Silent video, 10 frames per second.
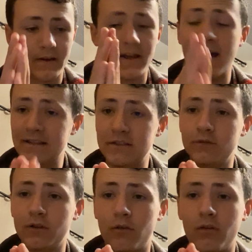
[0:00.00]
as you
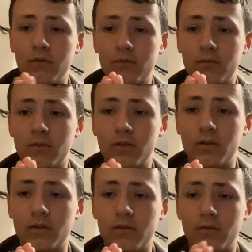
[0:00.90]
know,
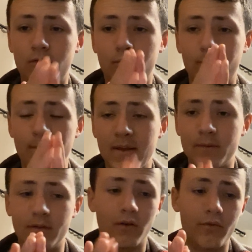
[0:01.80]
or maybe
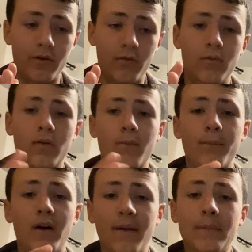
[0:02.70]
you don't know,
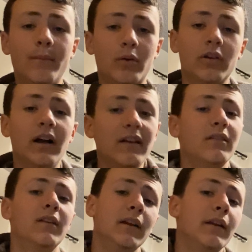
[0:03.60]
but I've been
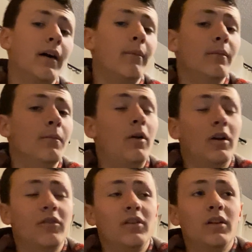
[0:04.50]
procrastinating. I've been
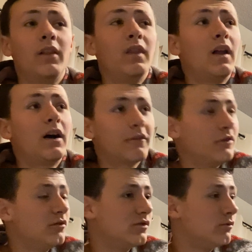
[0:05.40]
watching a lot of
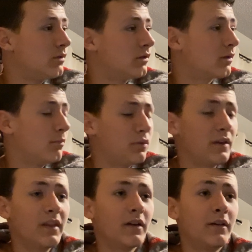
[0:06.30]
YouTube,
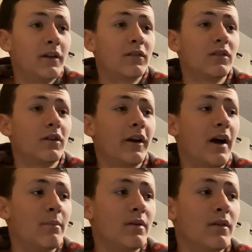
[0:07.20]
completely unnecessary.
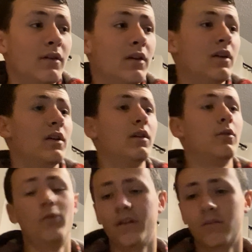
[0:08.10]
I've been
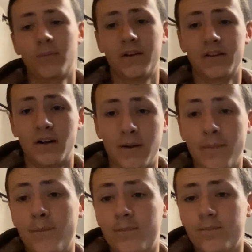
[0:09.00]
wasting my time.